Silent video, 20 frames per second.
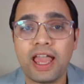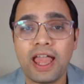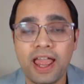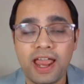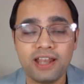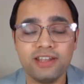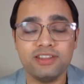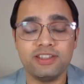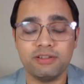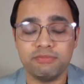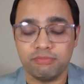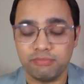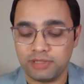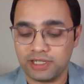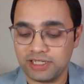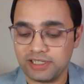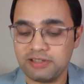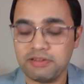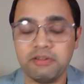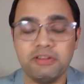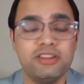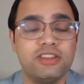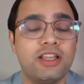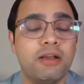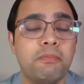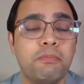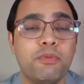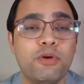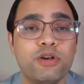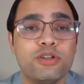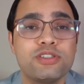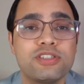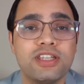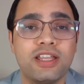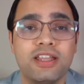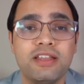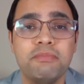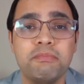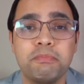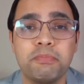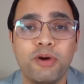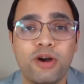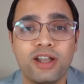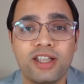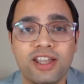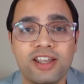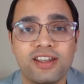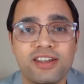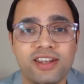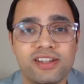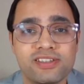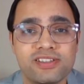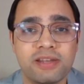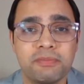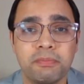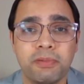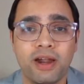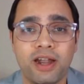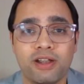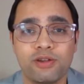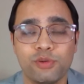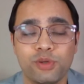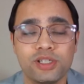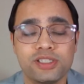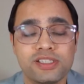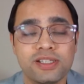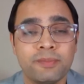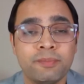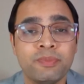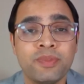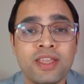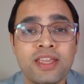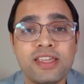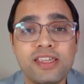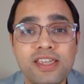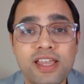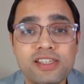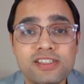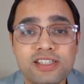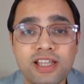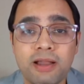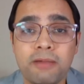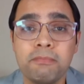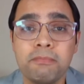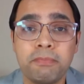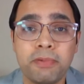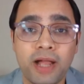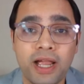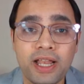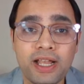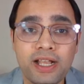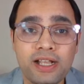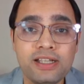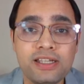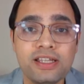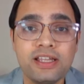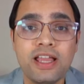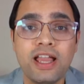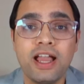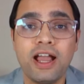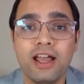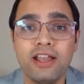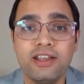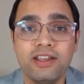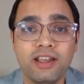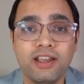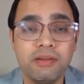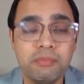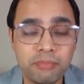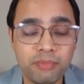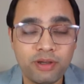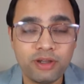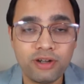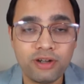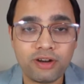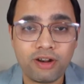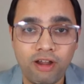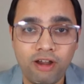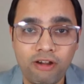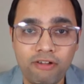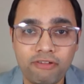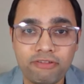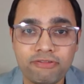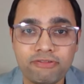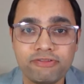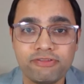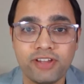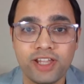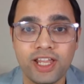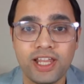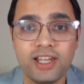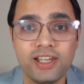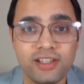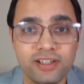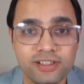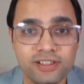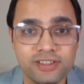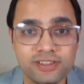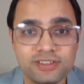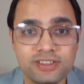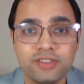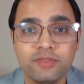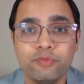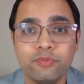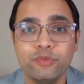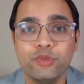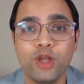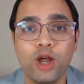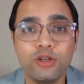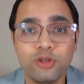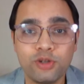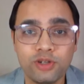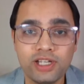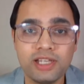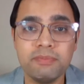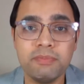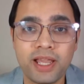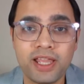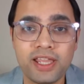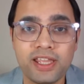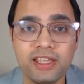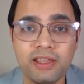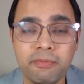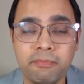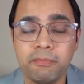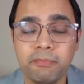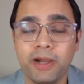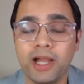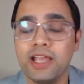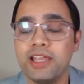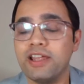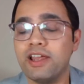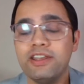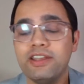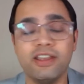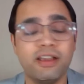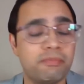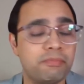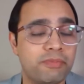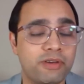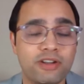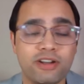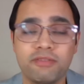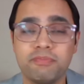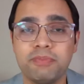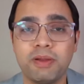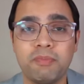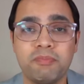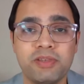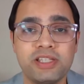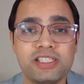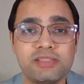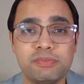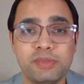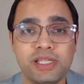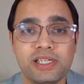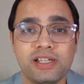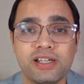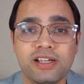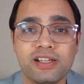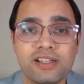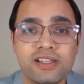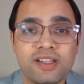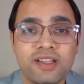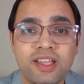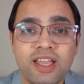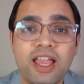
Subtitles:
And the most important testing part was he has compiled a number of failures, not only by him, by a number of public speakers.